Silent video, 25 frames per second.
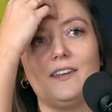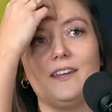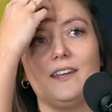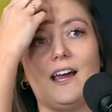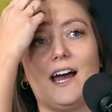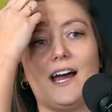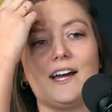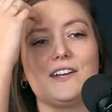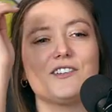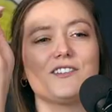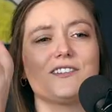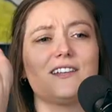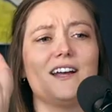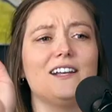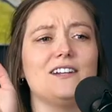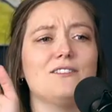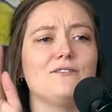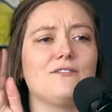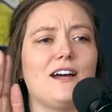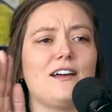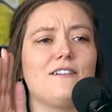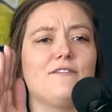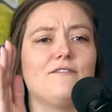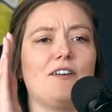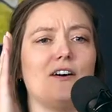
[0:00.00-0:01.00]

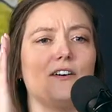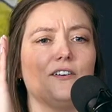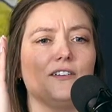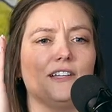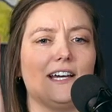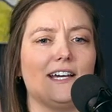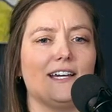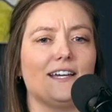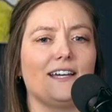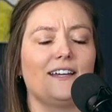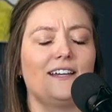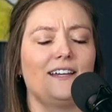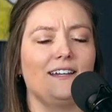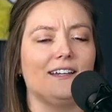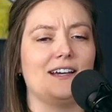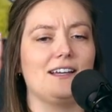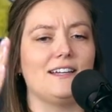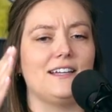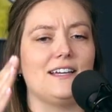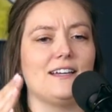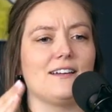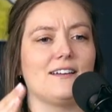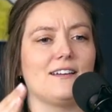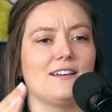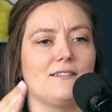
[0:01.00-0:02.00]
I felt like
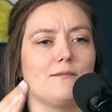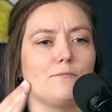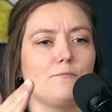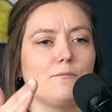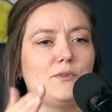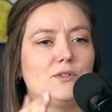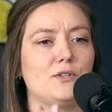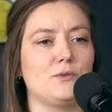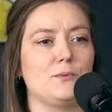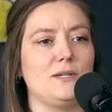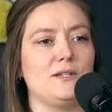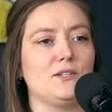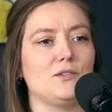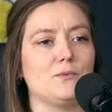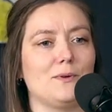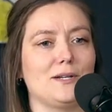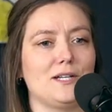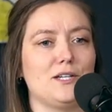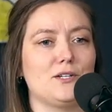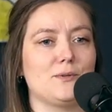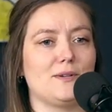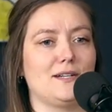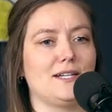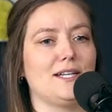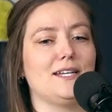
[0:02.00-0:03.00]
between
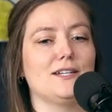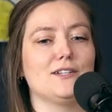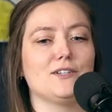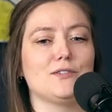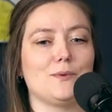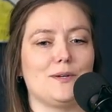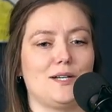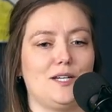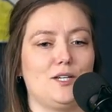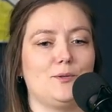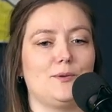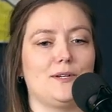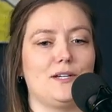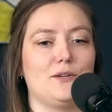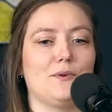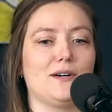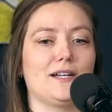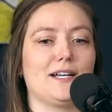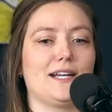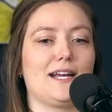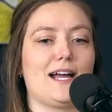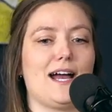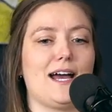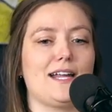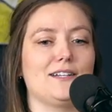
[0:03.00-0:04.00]
2020 and 2021,
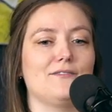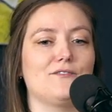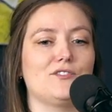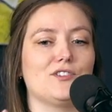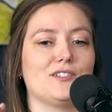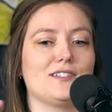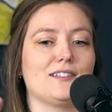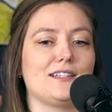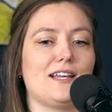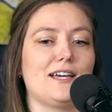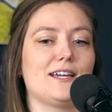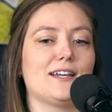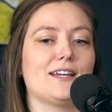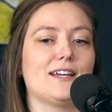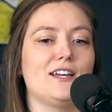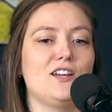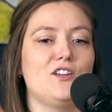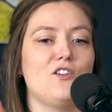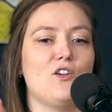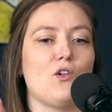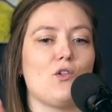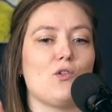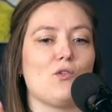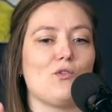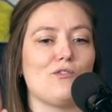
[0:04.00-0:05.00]
I kind of just like
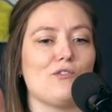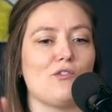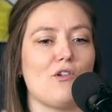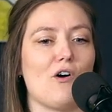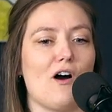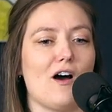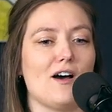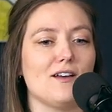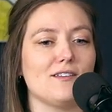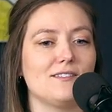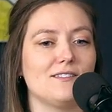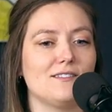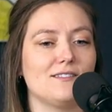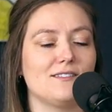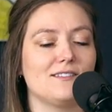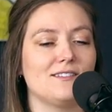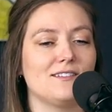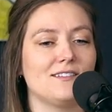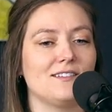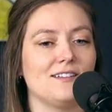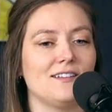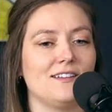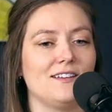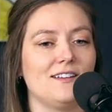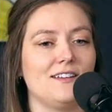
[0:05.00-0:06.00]

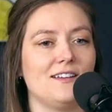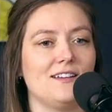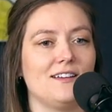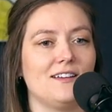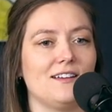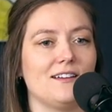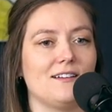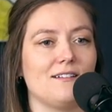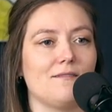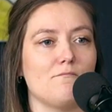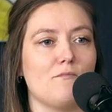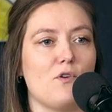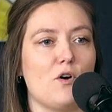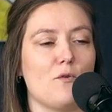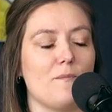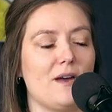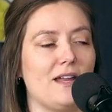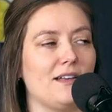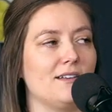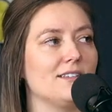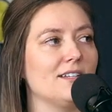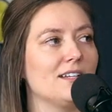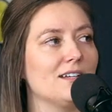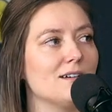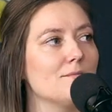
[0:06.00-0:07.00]
lost
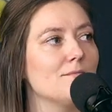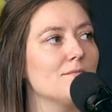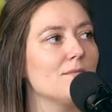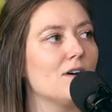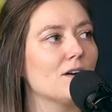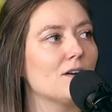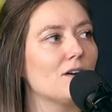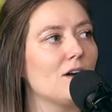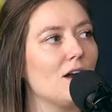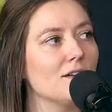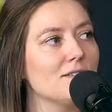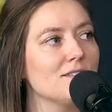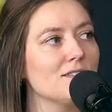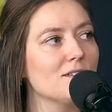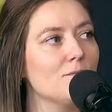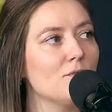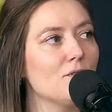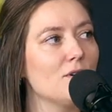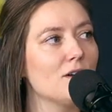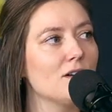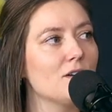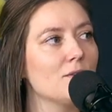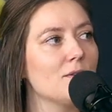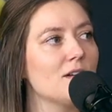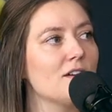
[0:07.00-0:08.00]
momentum across the
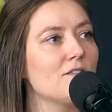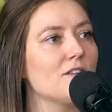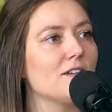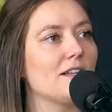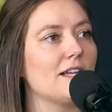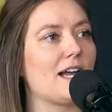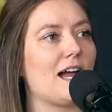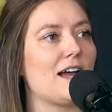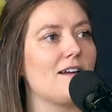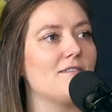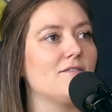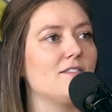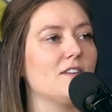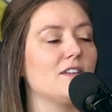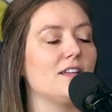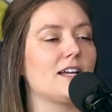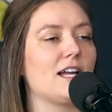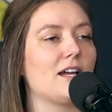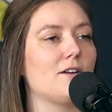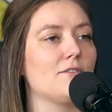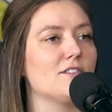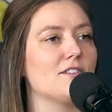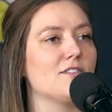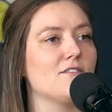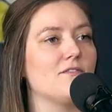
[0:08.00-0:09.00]
board or whatever. Like I feel like
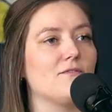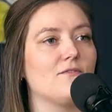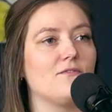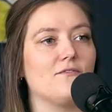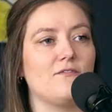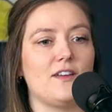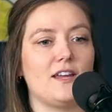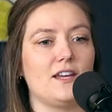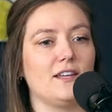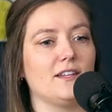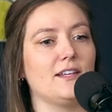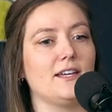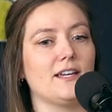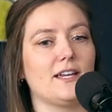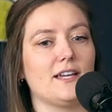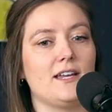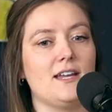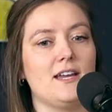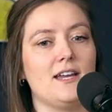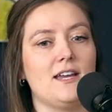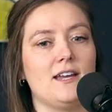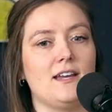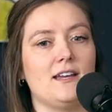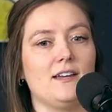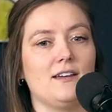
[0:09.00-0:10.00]
I was failing
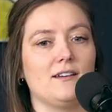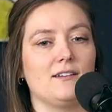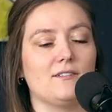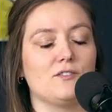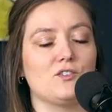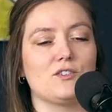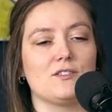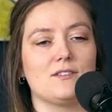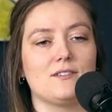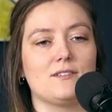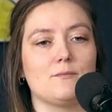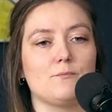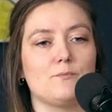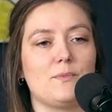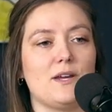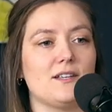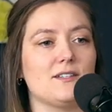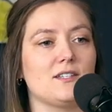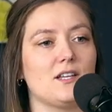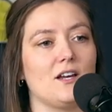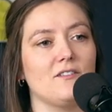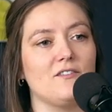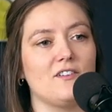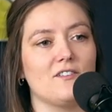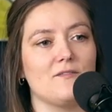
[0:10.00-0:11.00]
just
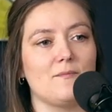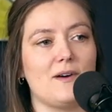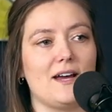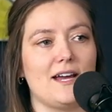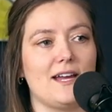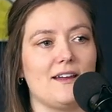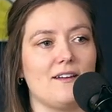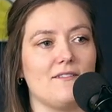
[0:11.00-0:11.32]
based off of my